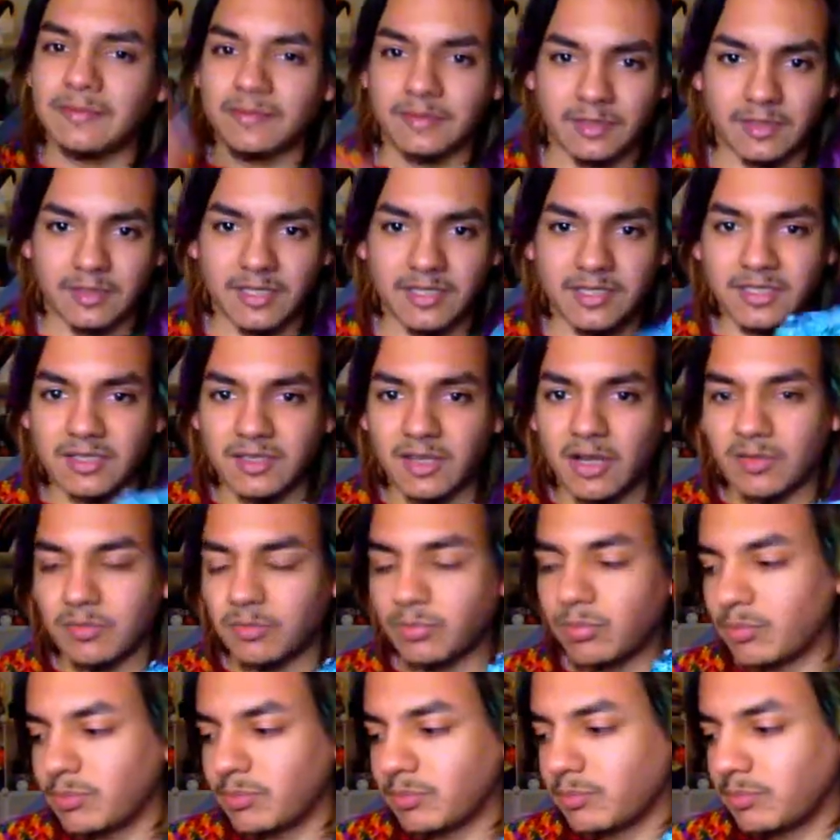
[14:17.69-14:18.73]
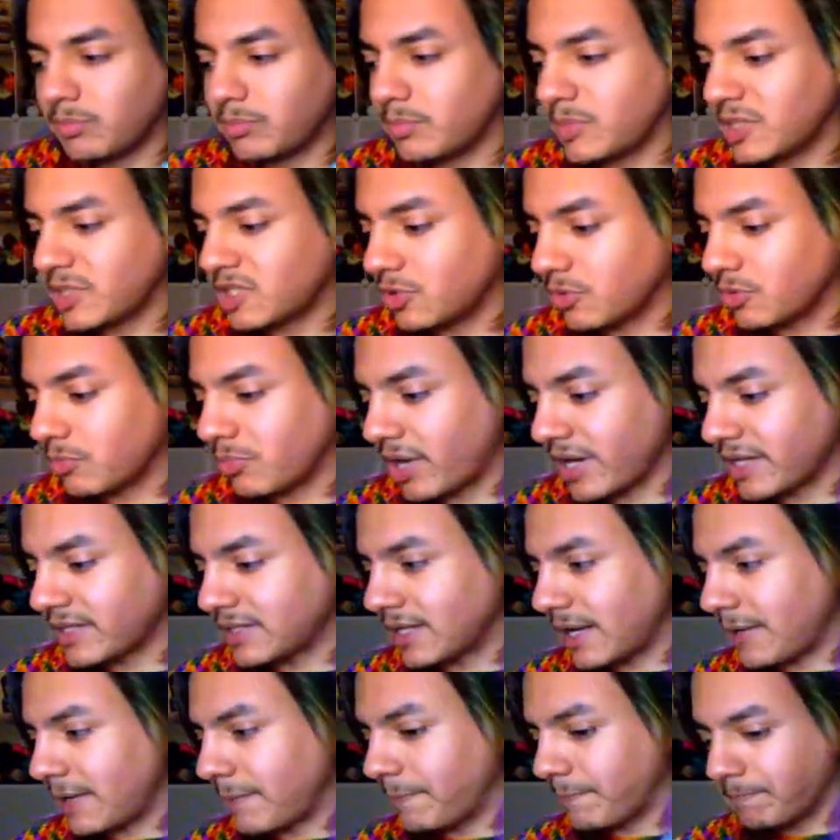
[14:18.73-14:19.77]
So this is called Mr.
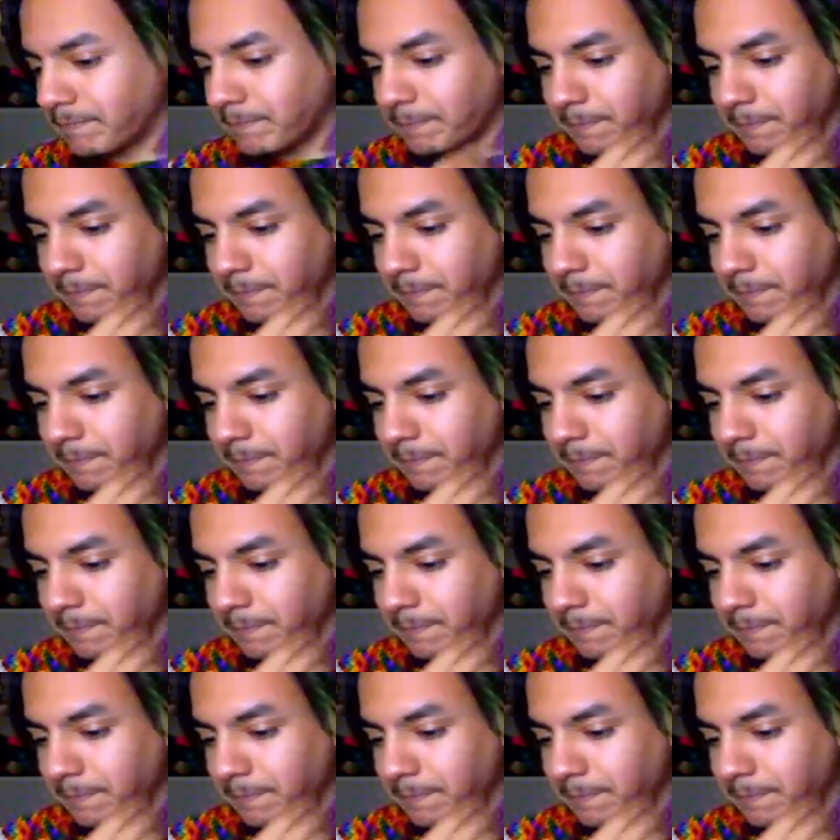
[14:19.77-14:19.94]
Brightside,